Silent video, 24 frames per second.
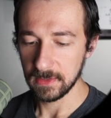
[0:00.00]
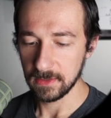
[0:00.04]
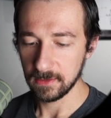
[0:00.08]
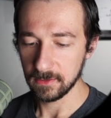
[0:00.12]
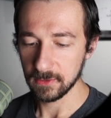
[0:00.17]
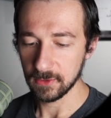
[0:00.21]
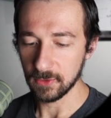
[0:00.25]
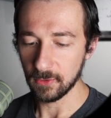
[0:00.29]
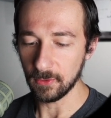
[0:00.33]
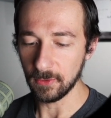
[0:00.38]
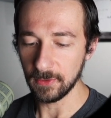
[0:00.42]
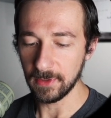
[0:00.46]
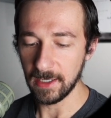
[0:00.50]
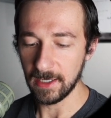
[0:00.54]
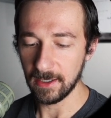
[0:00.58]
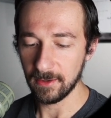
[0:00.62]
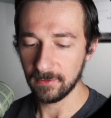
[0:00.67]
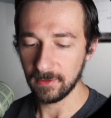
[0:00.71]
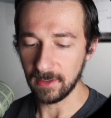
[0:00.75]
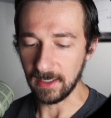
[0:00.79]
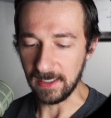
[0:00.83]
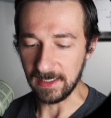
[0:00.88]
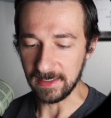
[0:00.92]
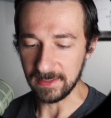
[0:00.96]
Scroll
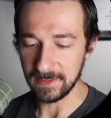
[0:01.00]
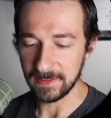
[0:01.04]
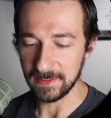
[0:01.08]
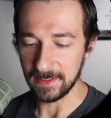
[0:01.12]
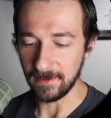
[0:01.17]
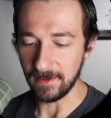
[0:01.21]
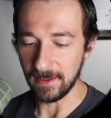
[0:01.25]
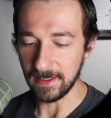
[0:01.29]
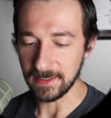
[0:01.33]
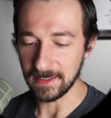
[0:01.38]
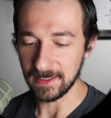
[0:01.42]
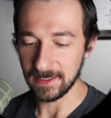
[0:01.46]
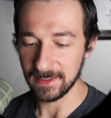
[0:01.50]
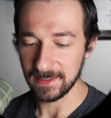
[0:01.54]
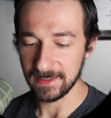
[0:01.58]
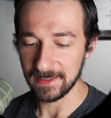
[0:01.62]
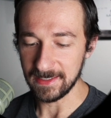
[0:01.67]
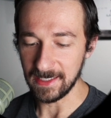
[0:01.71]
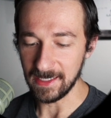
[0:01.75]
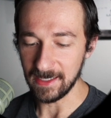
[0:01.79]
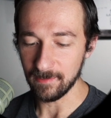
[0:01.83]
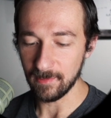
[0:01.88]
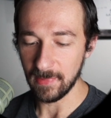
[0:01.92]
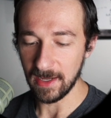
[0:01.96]
down and select
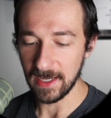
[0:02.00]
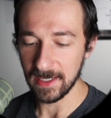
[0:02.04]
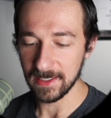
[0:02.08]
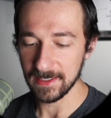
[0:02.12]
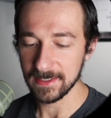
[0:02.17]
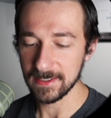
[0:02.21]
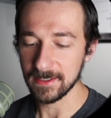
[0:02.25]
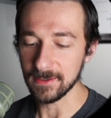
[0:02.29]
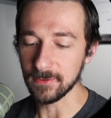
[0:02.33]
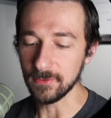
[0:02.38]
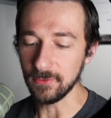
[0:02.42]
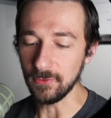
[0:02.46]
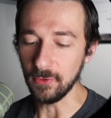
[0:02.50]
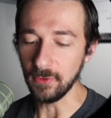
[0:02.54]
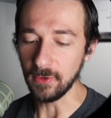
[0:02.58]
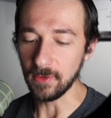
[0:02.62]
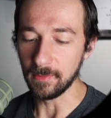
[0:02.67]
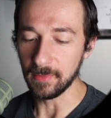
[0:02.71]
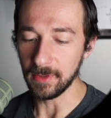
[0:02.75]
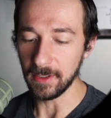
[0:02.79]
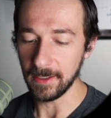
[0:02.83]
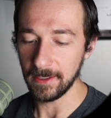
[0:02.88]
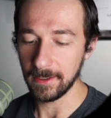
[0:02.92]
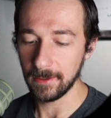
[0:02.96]
sandboxed Google
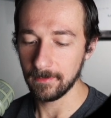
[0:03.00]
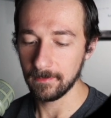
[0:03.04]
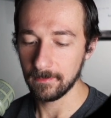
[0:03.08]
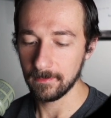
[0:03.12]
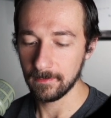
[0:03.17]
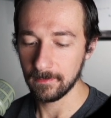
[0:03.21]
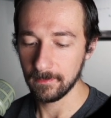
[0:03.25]
Play.